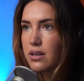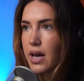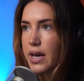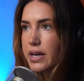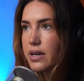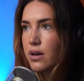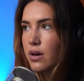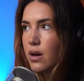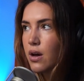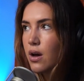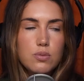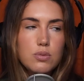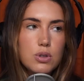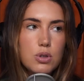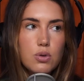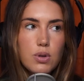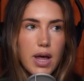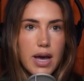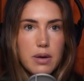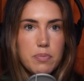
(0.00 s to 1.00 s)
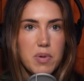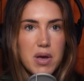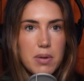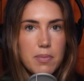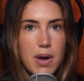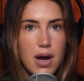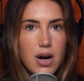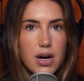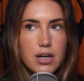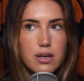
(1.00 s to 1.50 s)
Like, you like being
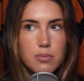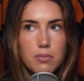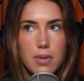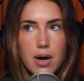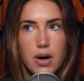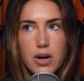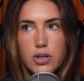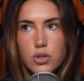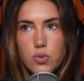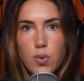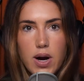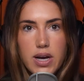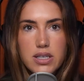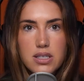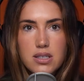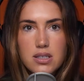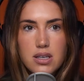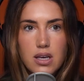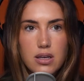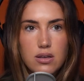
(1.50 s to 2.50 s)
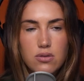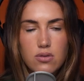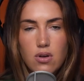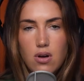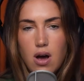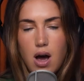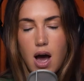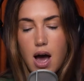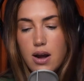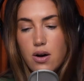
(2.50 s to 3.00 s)
married. Married twice is like,
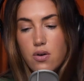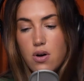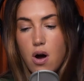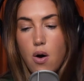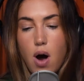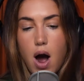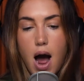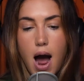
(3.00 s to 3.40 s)
I don't know.